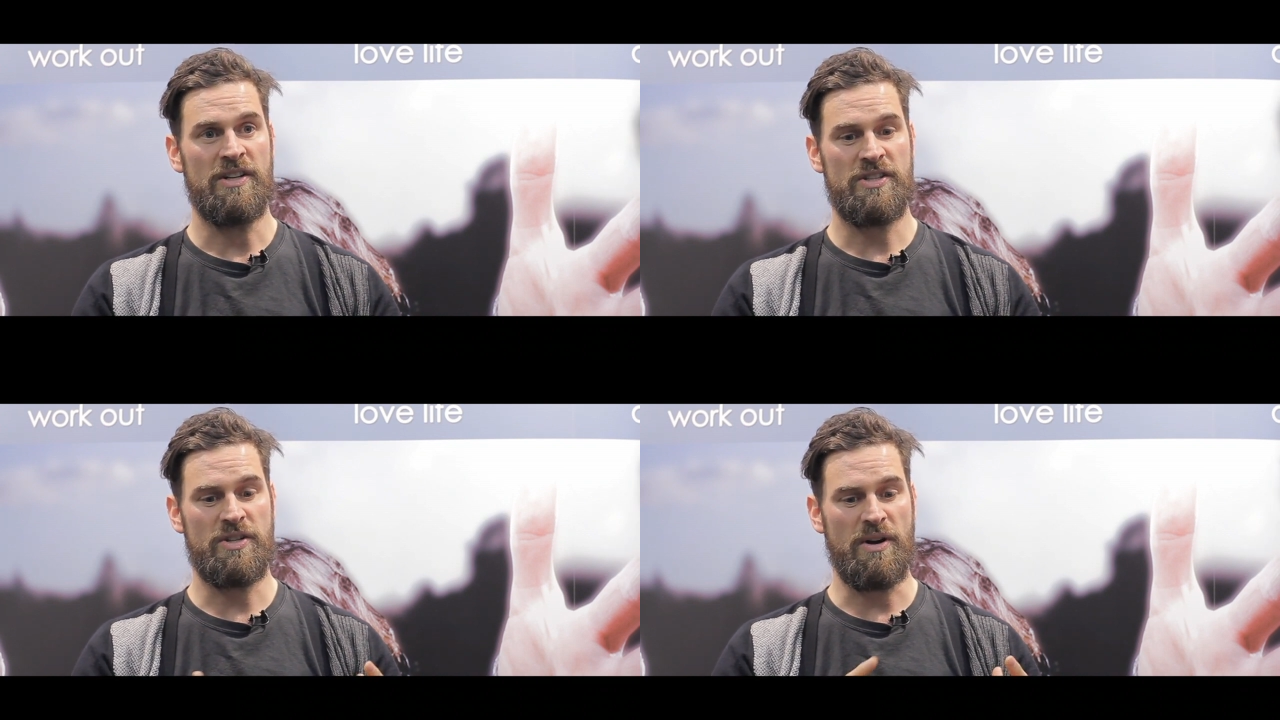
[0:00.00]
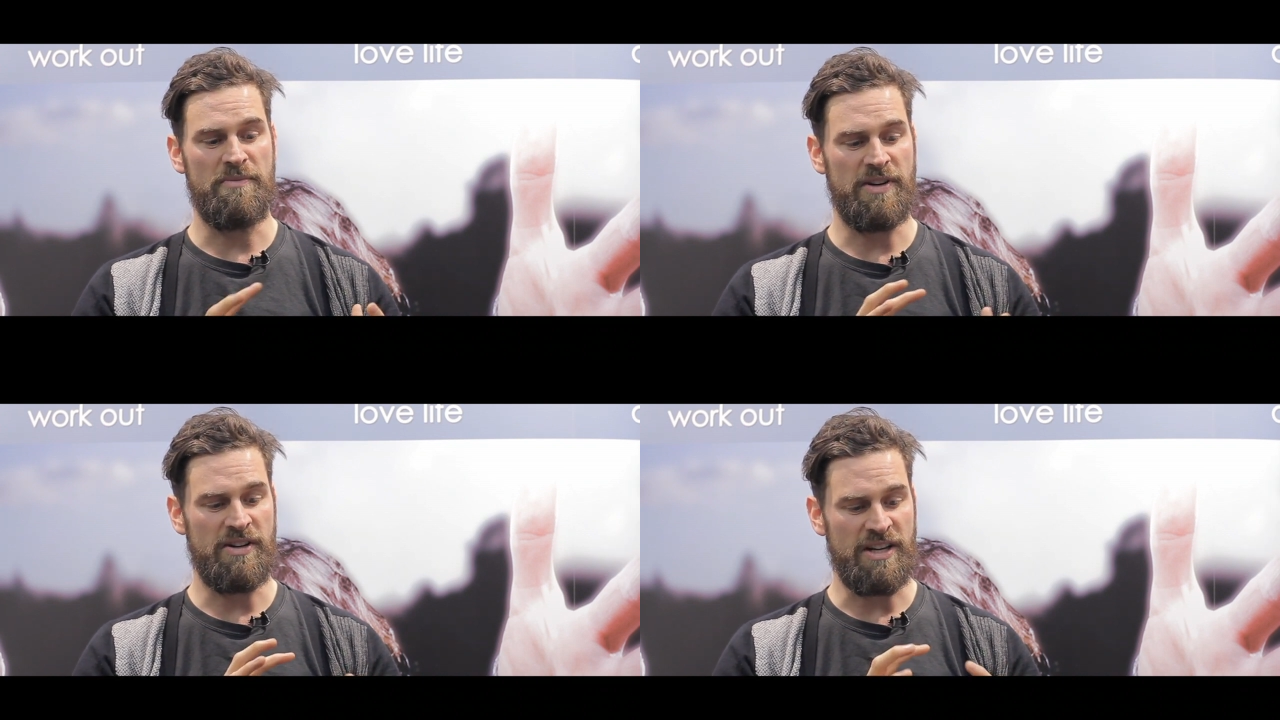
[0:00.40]
So I'm
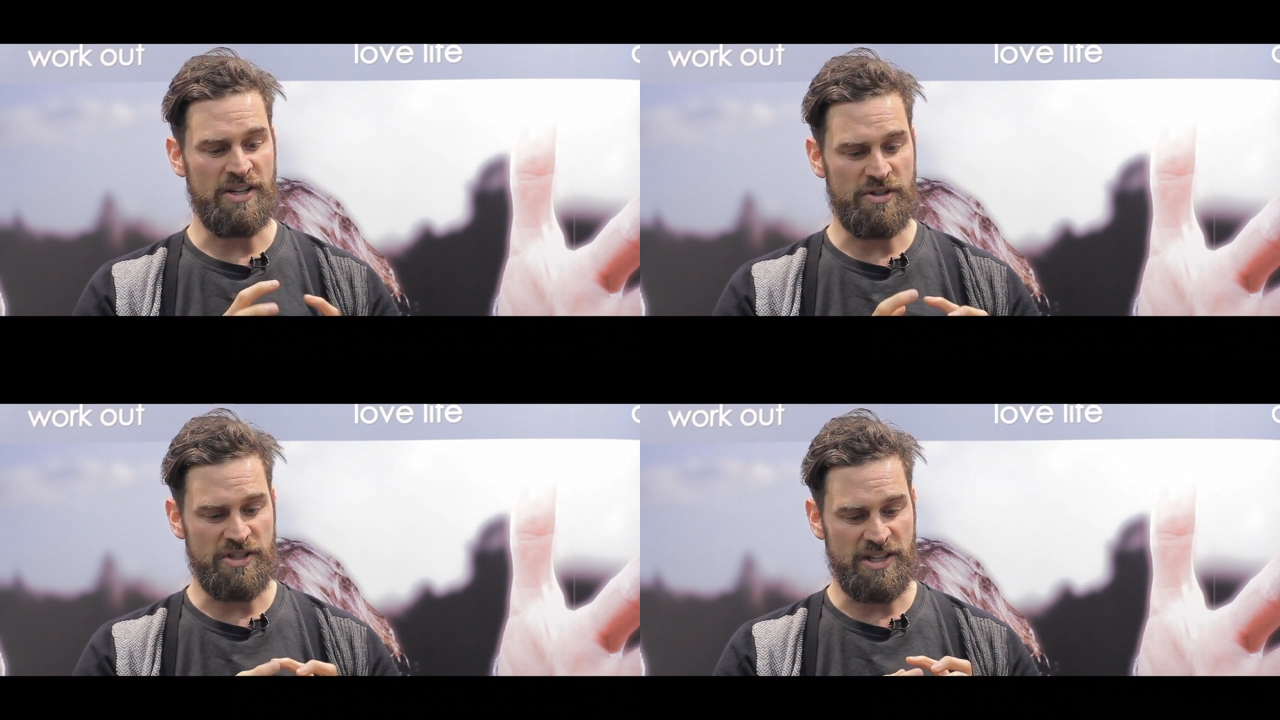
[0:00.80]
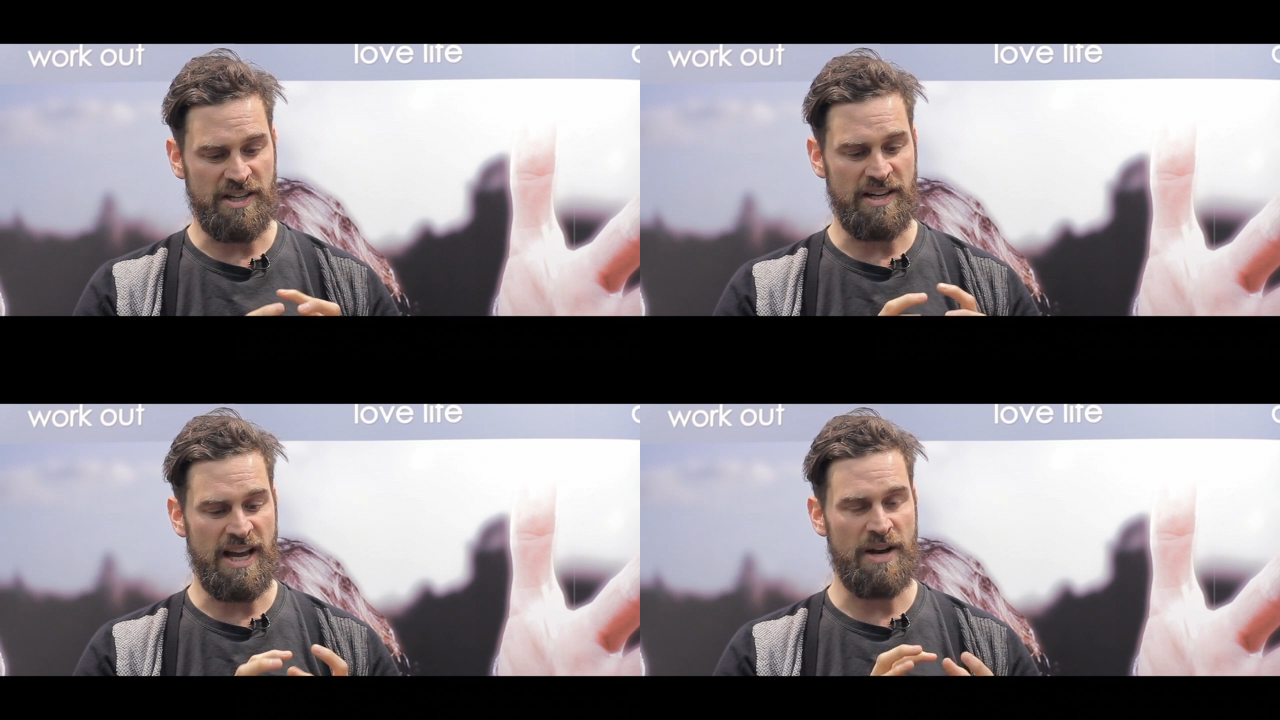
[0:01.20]
very interested
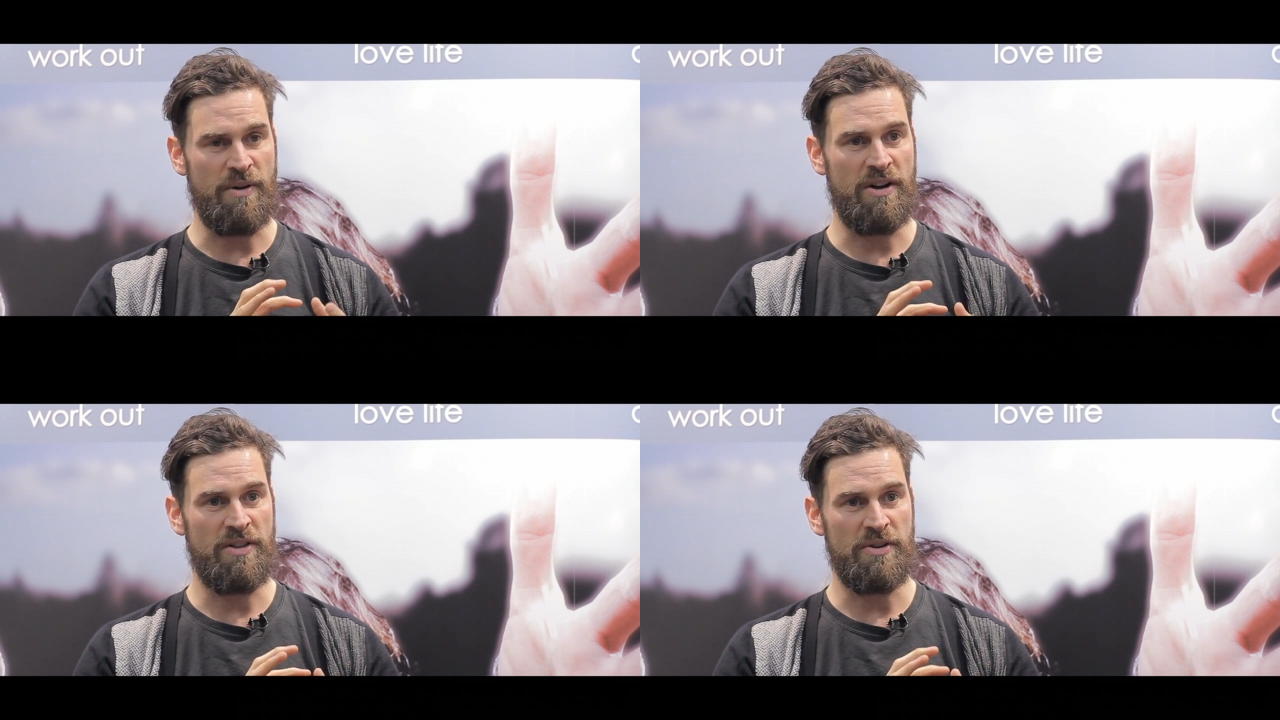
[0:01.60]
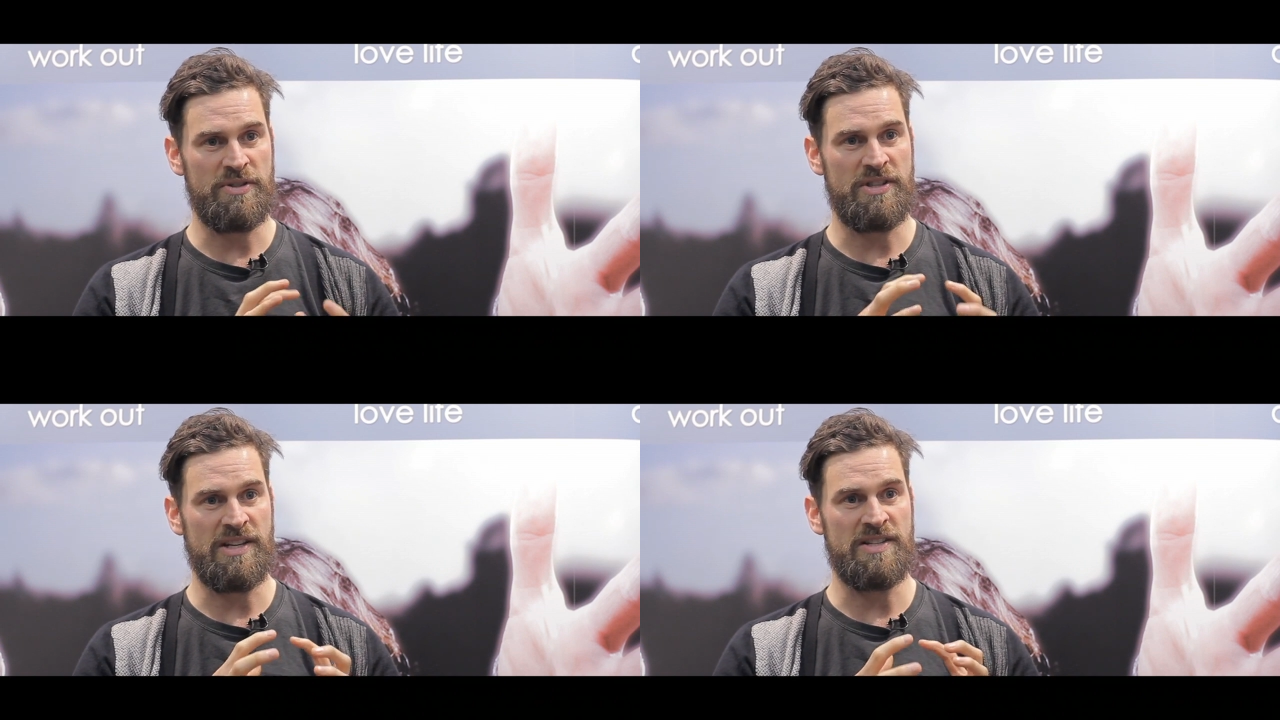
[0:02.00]
in how all
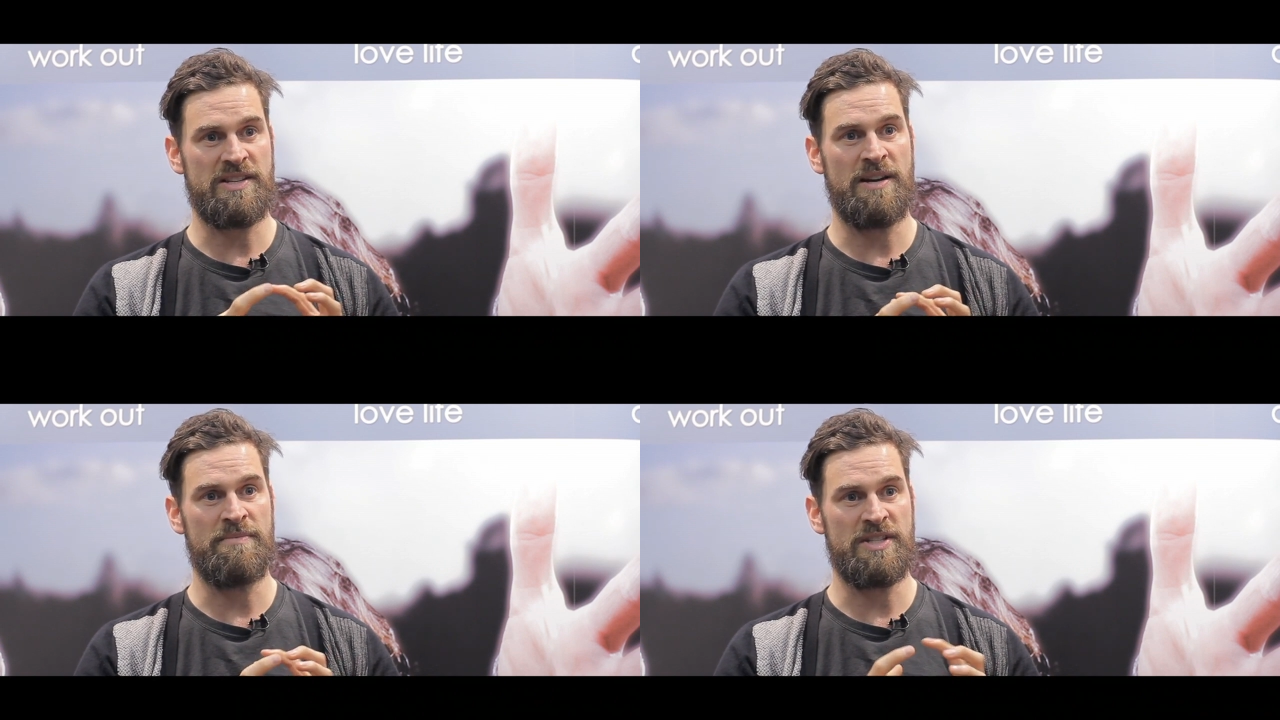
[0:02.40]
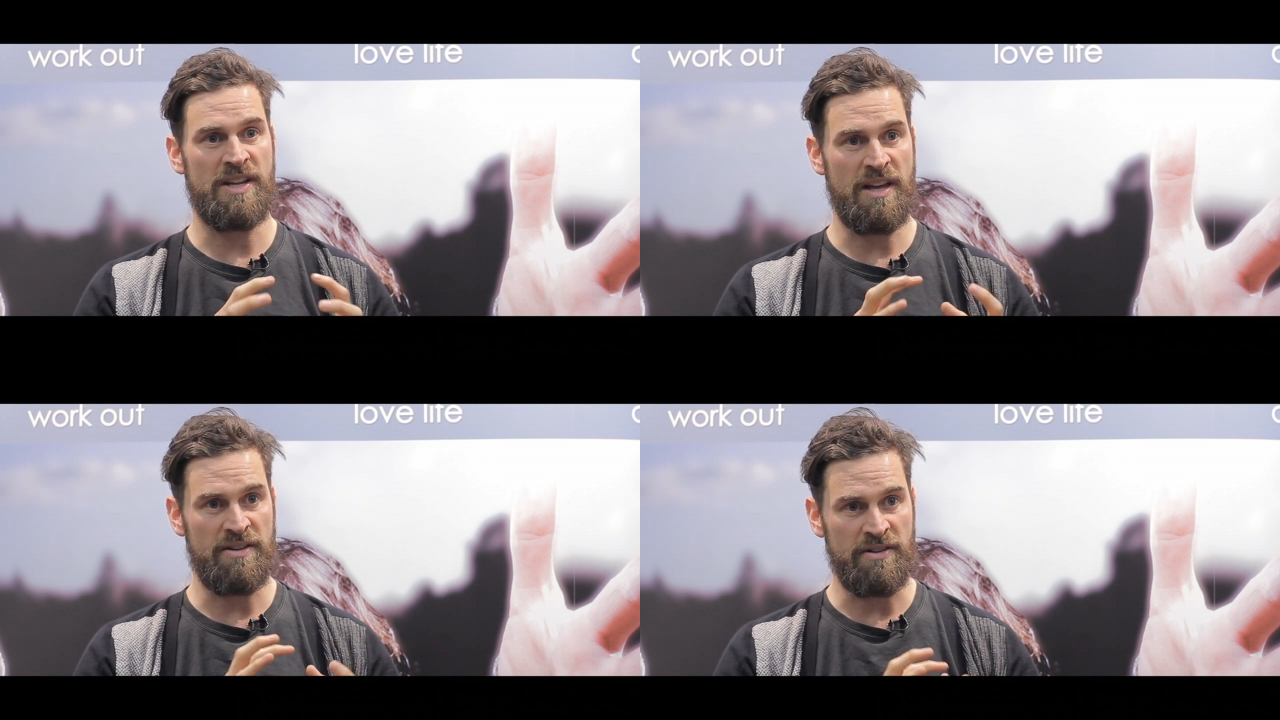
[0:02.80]
those things come
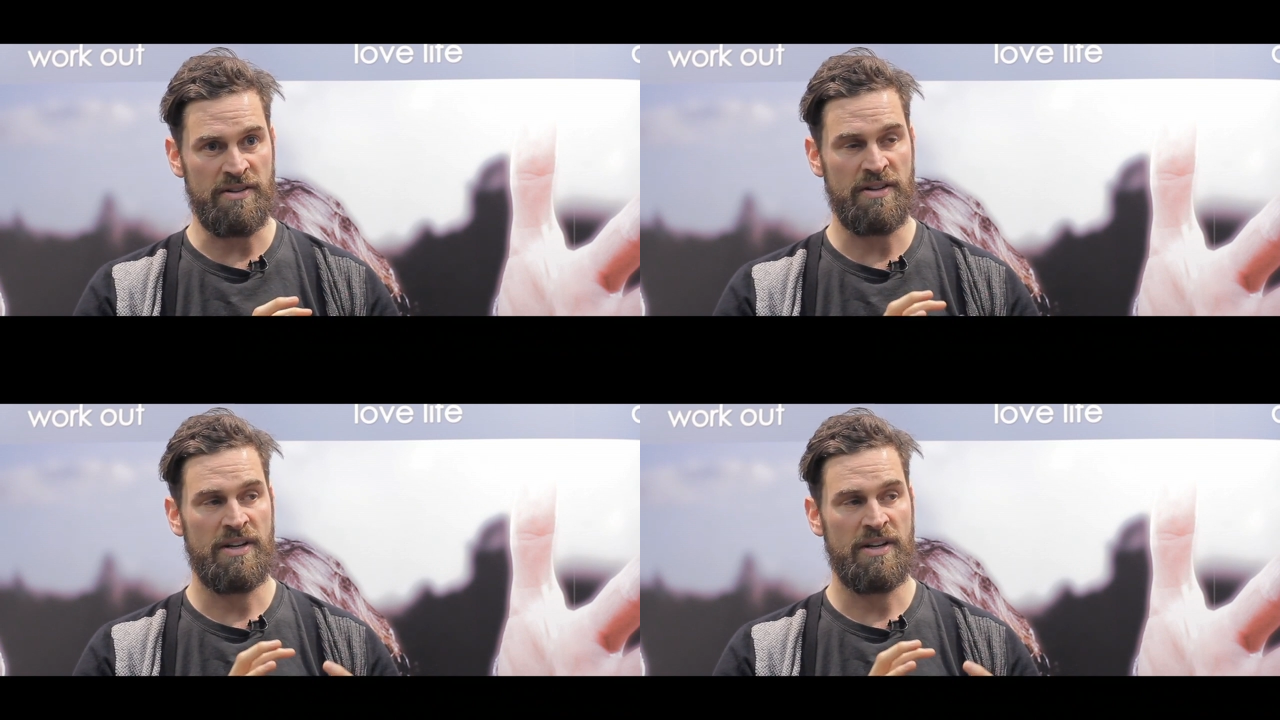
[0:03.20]
together,